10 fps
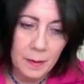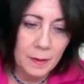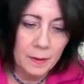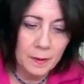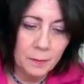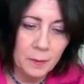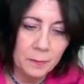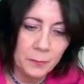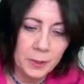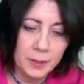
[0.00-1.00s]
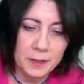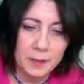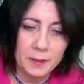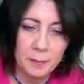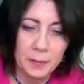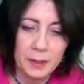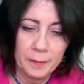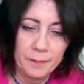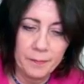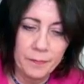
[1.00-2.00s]
what, what is it going to be?
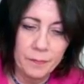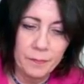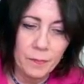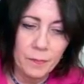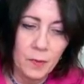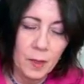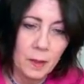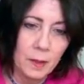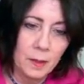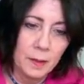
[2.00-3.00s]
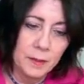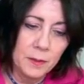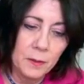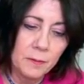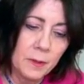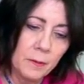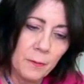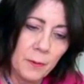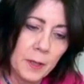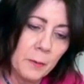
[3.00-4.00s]
So, you know,
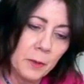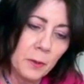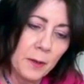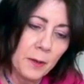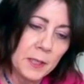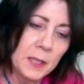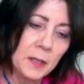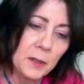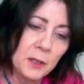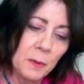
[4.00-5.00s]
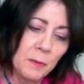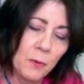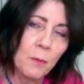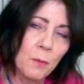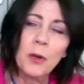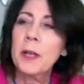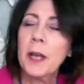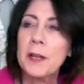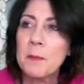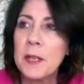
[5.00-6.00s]
for anyone who hasn't seen this before,
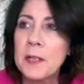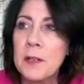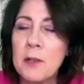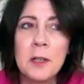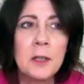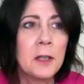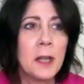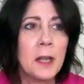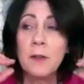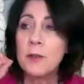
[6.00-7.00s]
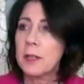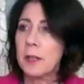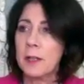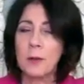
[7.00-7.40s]
broadcast message is just energy that you